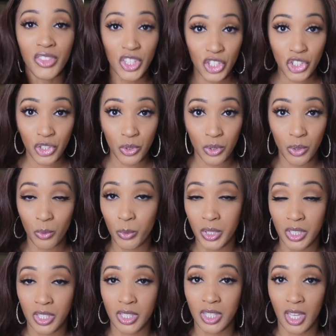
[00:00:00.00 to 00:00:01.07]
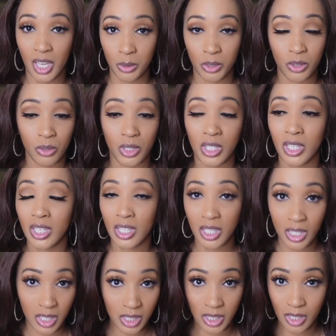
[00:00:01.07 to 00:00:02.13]
This unit was absolutely
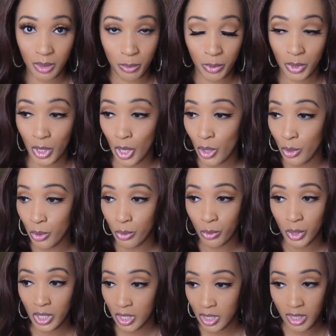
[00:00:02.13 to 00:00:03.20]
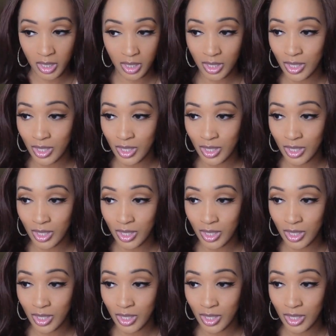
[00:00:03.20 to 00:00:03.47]
easy to put on, easy